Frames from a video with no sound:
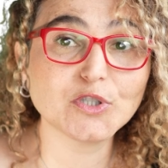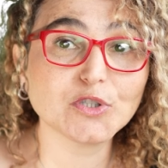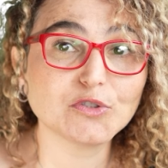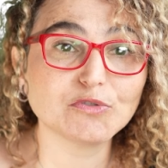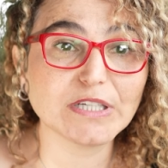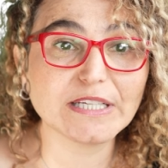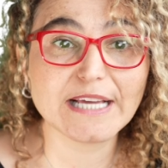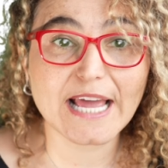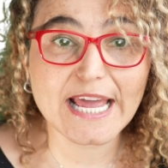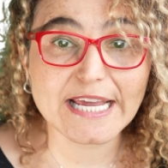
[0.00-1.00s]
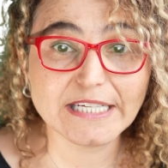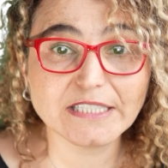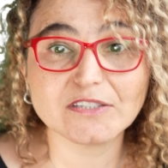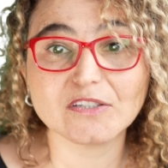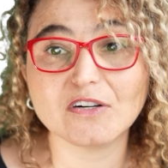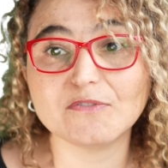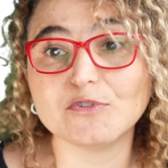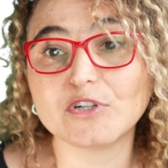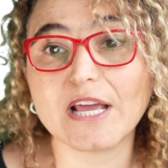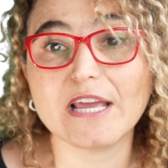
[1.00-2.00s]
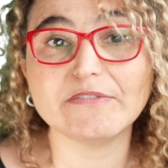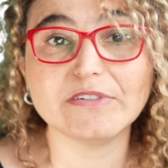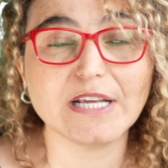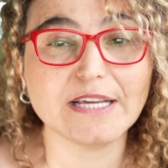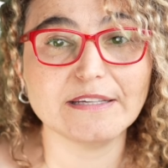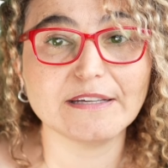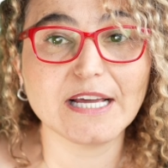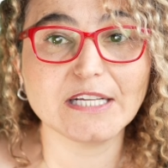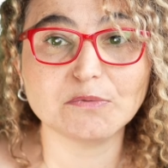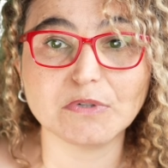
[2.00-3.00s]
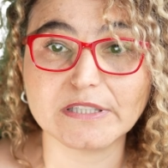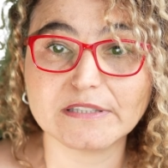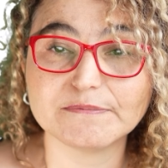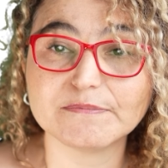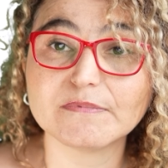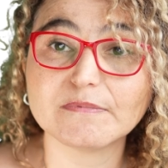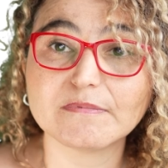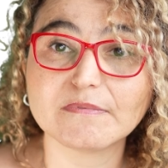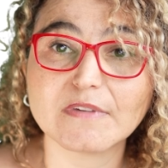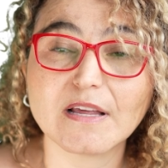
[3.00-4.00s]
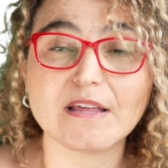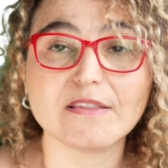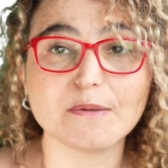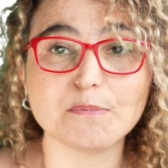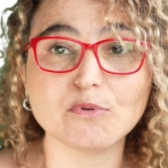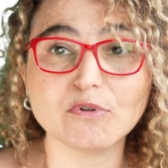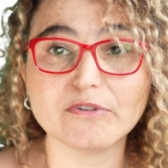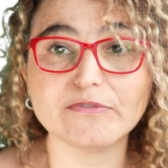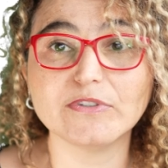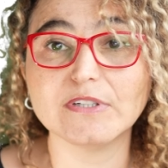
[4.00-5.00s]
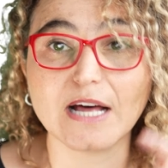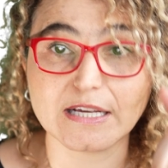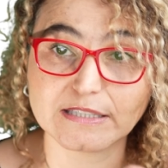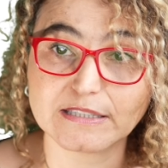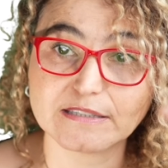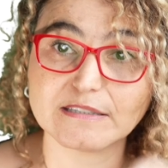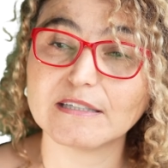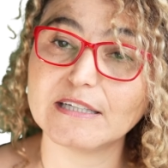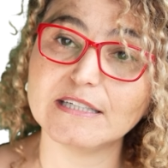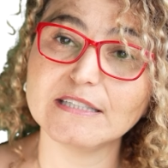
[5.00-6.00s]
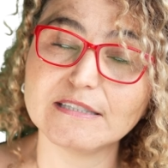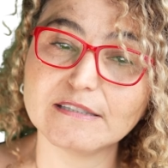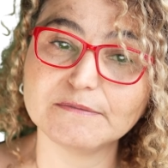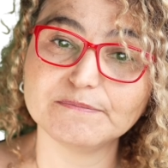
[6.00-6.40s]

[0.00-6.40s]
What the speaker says: should drink 8 of water every day. 8 what? The plural of glass is